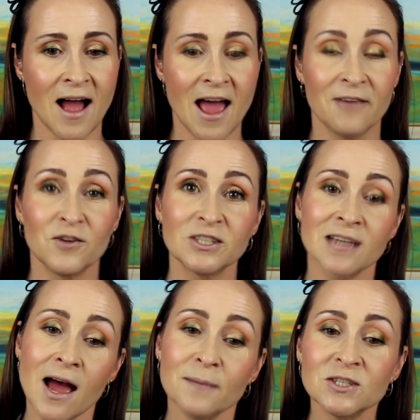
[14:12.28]
I have got
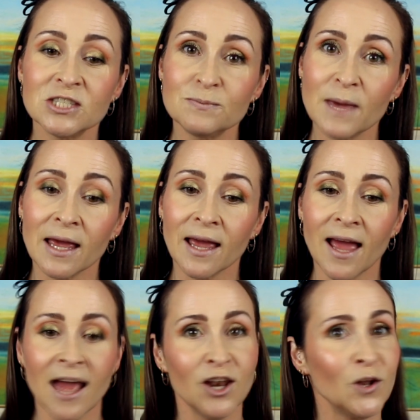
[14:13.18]
time to
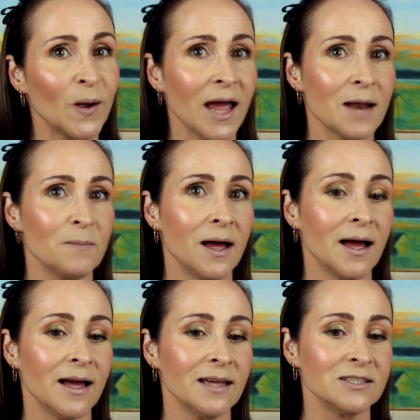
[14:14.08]
spare, and look at
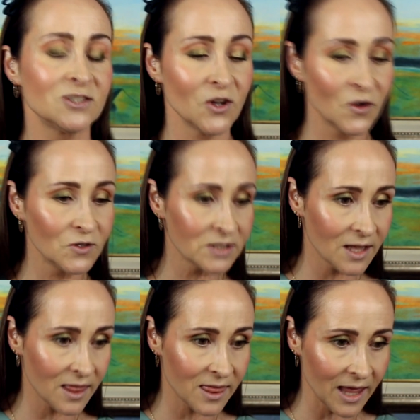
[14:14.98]
my eyes. Don't
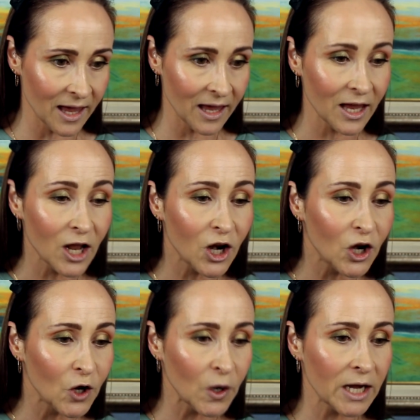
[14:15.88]
they
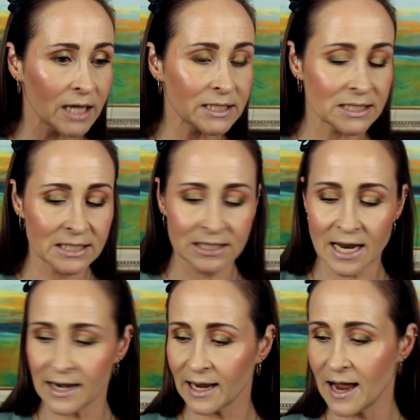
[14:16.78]
look
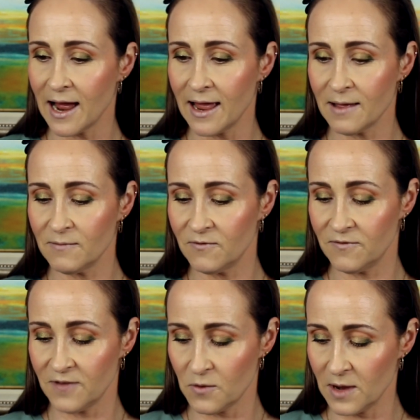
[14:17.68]
stunning? I am
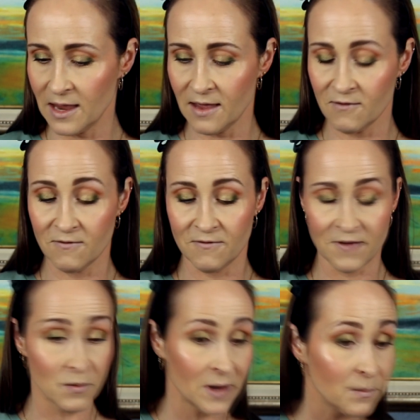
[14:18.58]
very,
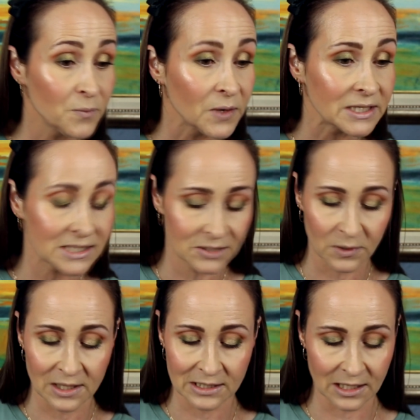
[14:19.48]
very impressed
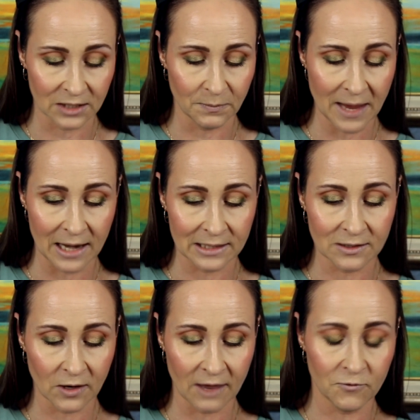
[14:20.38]
with this little palette.
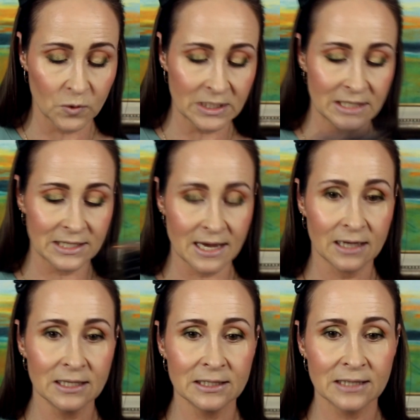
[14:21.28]
Okay, 14
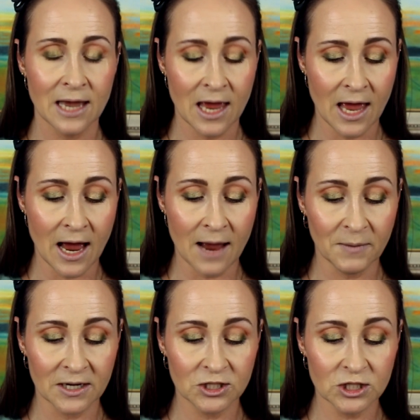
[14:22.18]
seconds. I'm
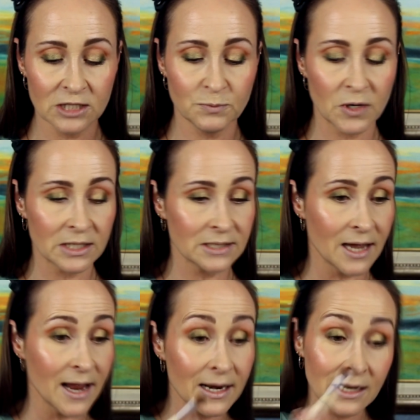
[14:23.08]
going to just put a
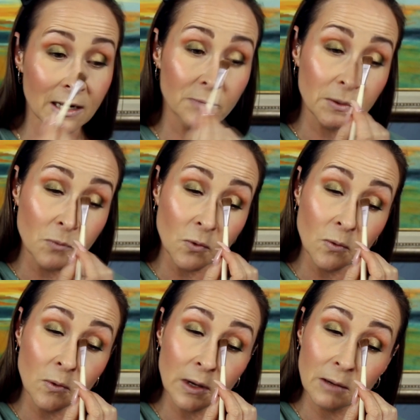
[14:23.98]
tiny little bit
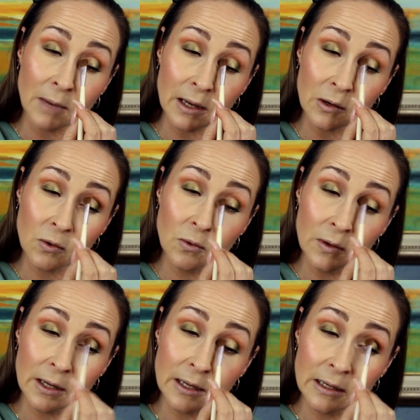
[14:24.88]
more in my inner
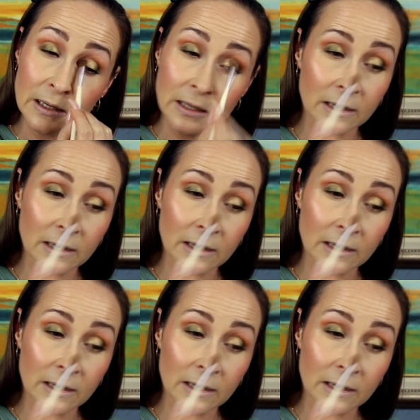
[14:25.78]
corner